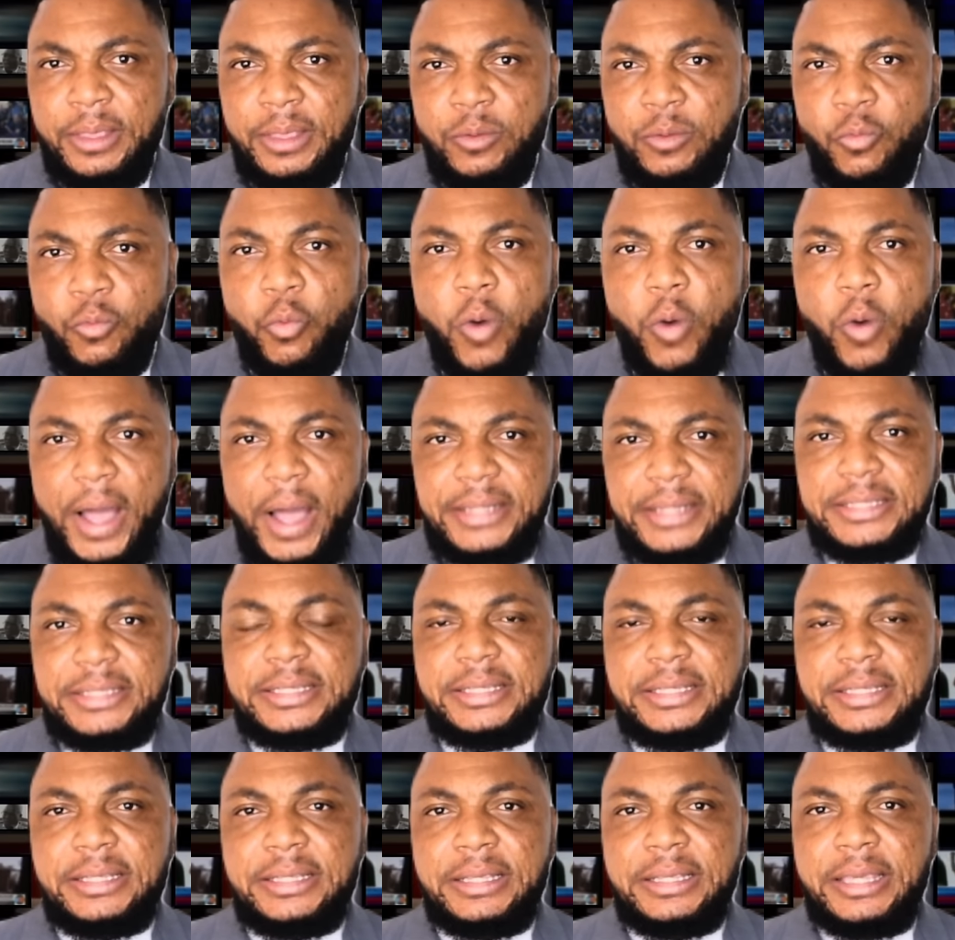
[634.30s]

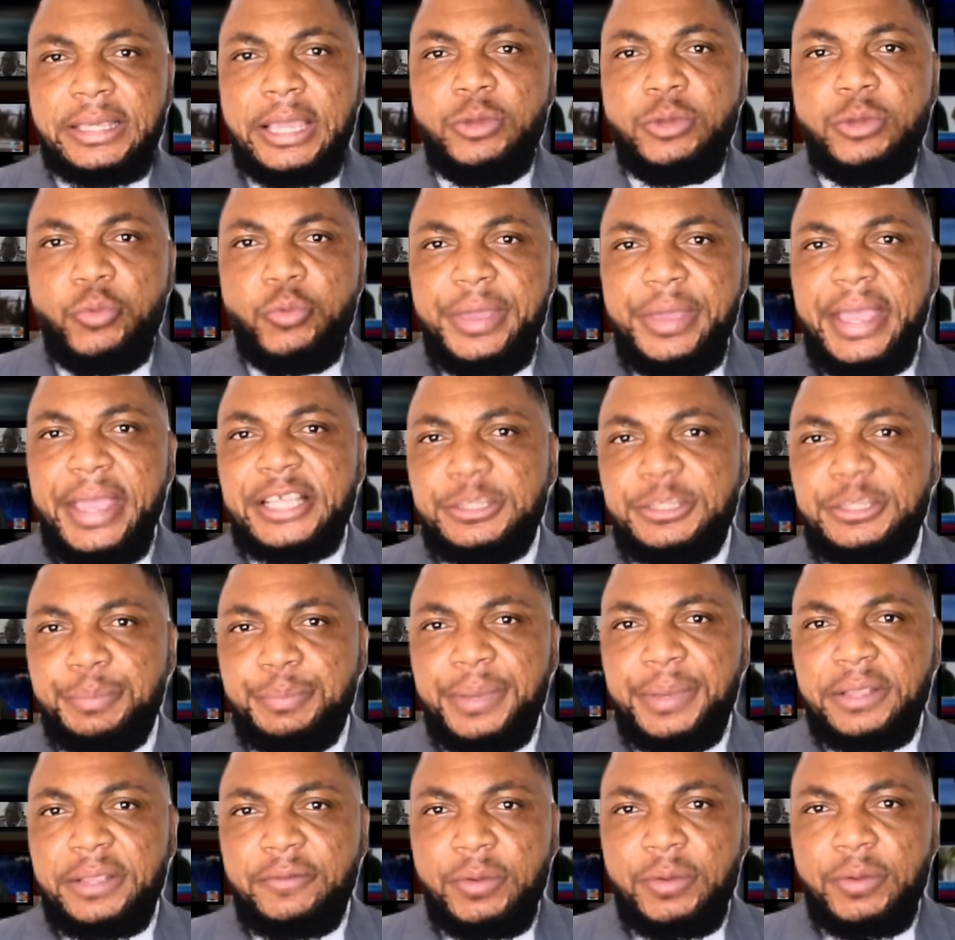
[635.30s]
what can we
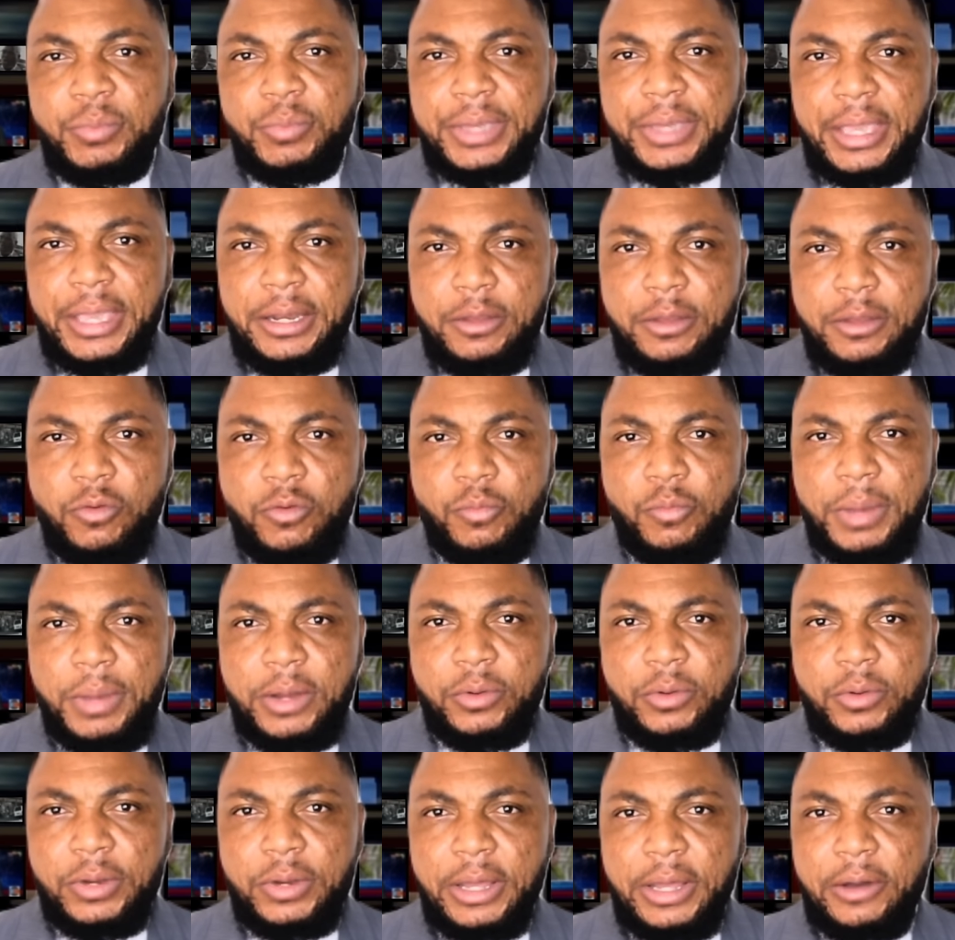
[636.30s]
expect from Kelly
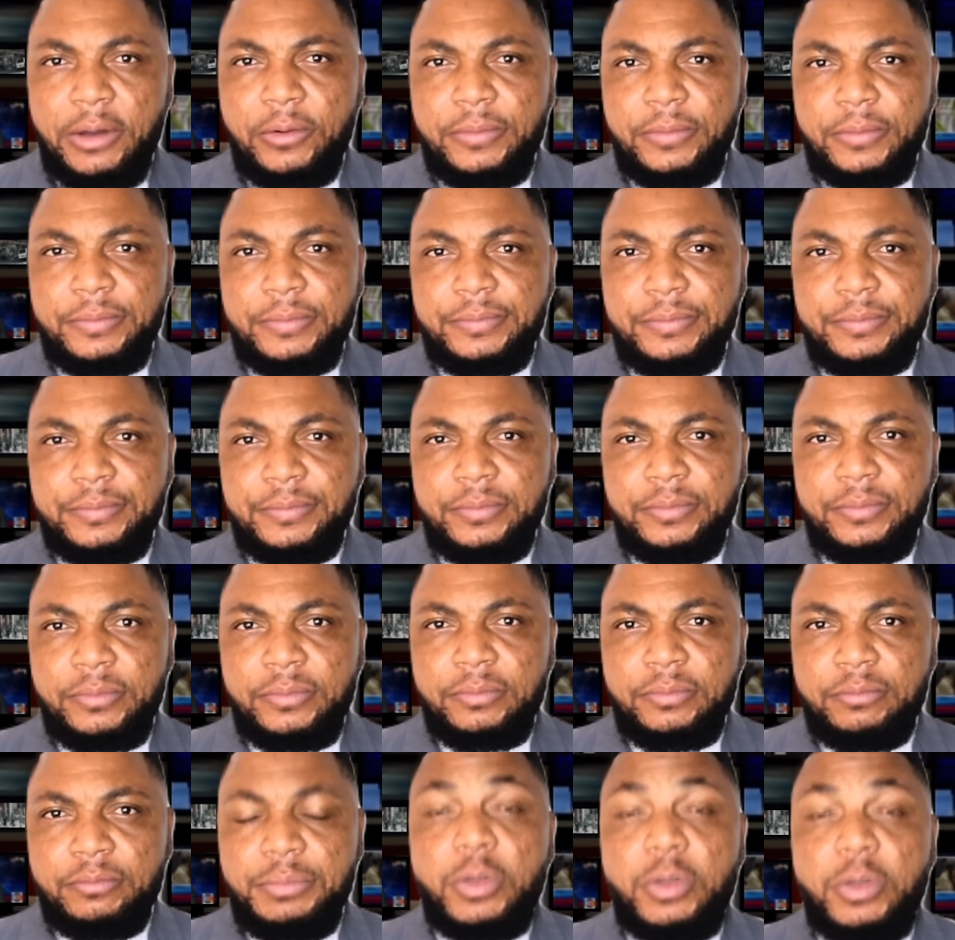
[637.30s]
Khumalo now?
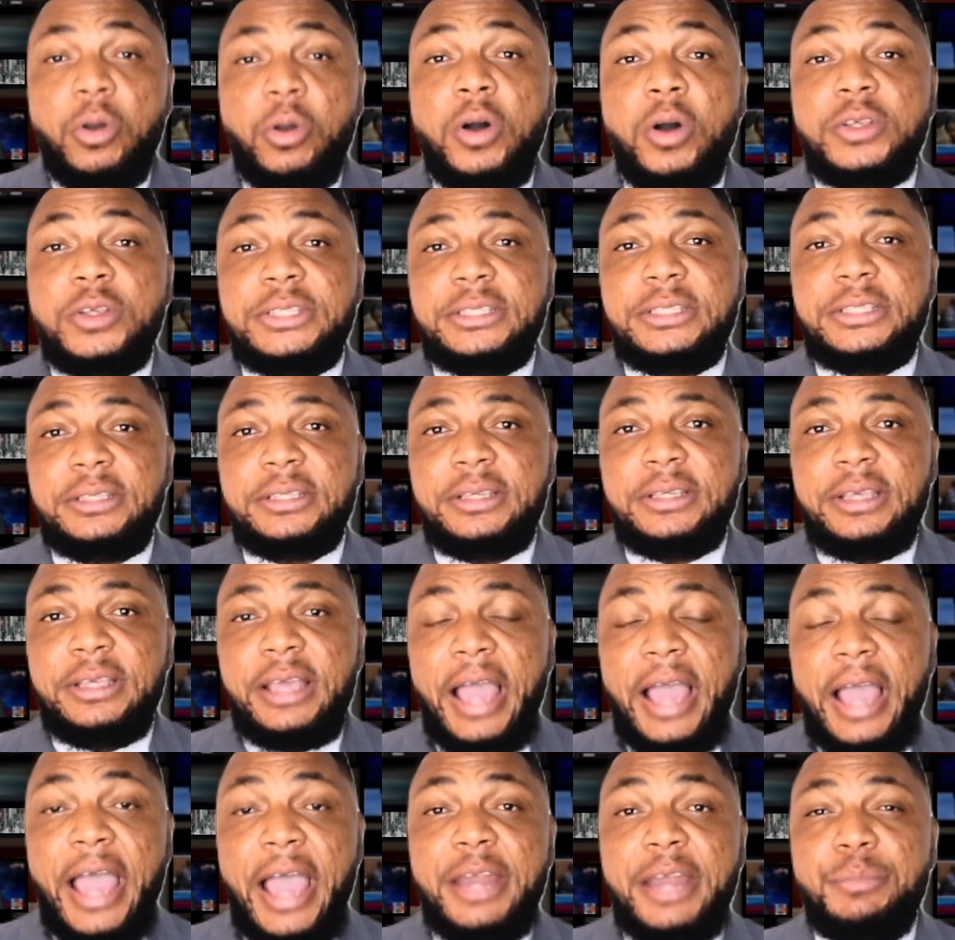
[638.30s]
Because
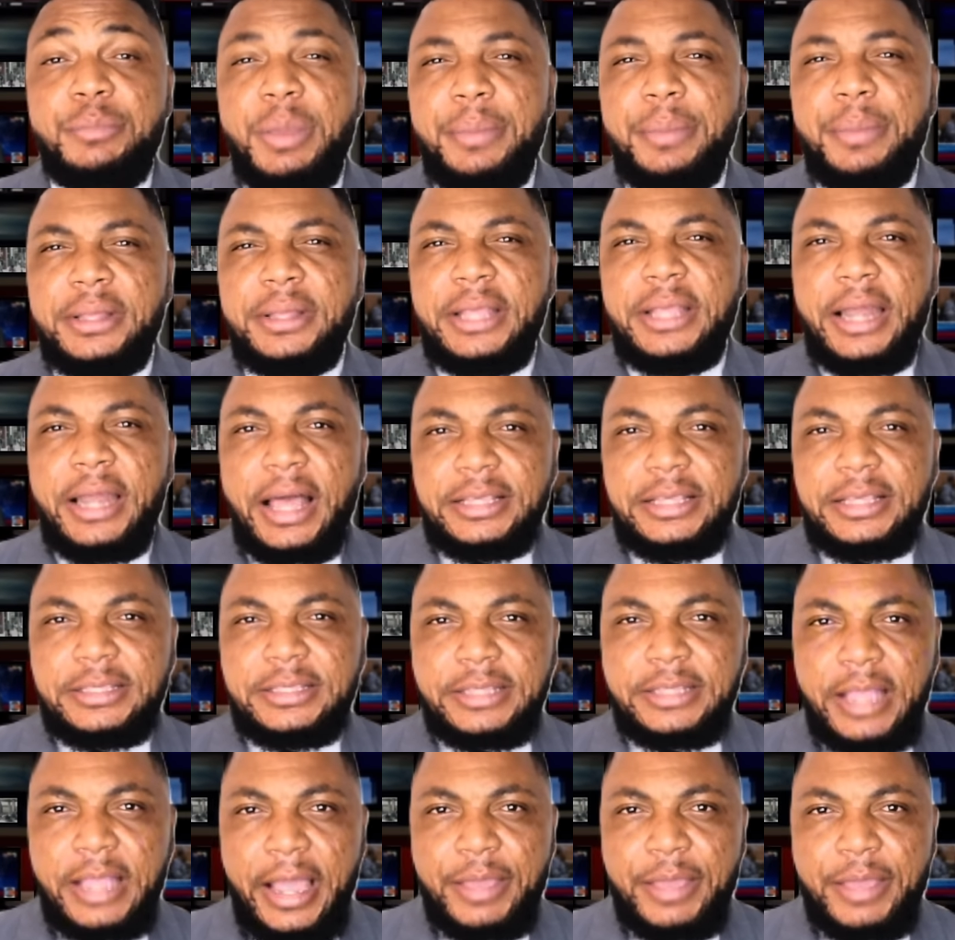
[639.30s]
I remember the last
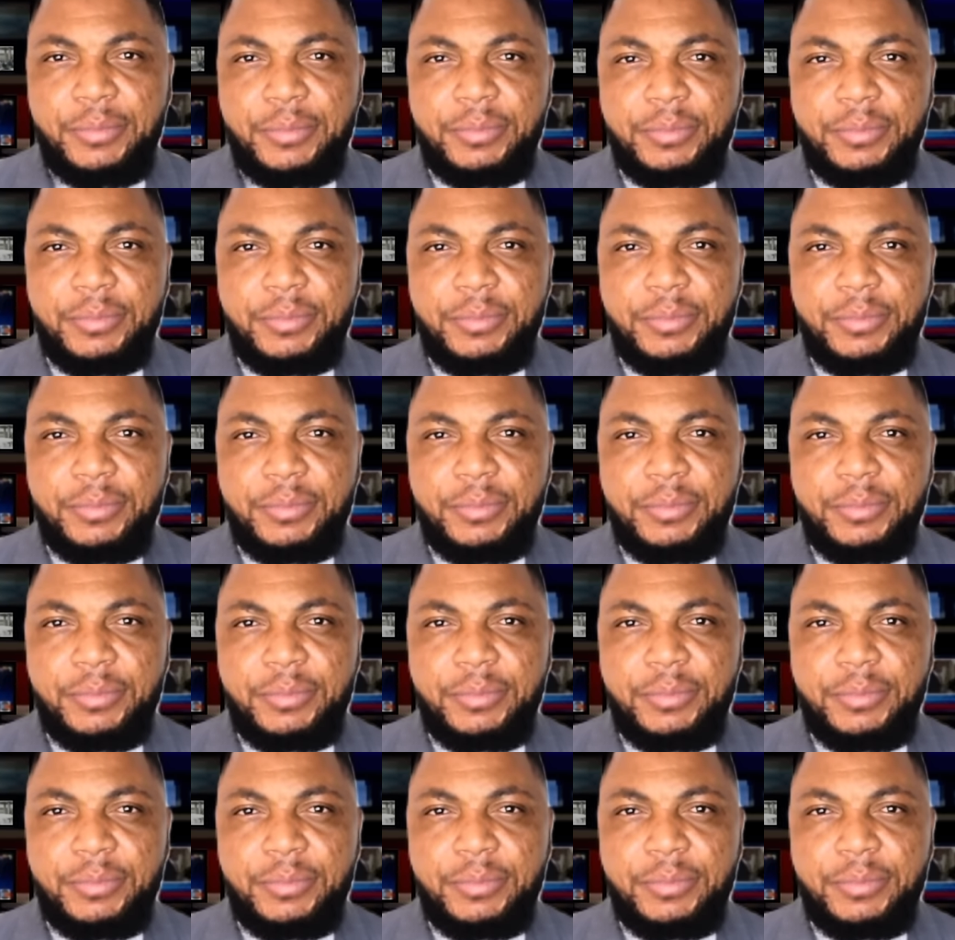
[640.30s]
time